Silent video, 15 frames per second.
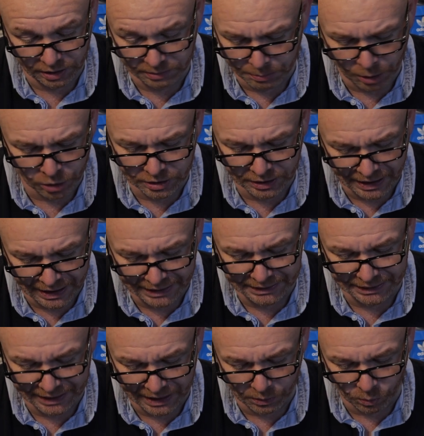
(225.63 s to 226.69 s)
more than
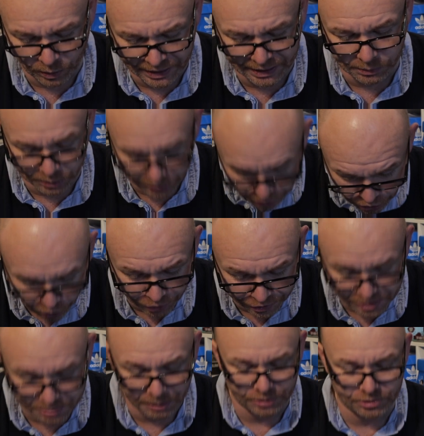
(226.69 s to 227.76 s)
likely that with it will go
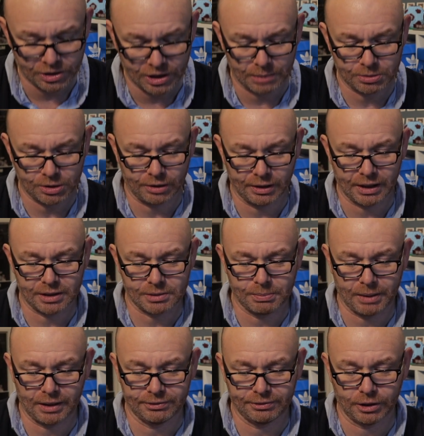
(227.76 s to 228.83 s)
the sponsorship. Sorry, that's
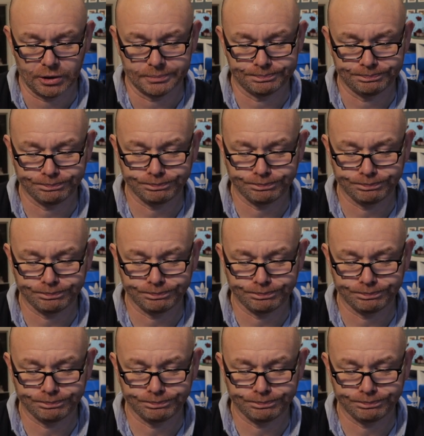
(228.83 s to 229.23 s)
my fault.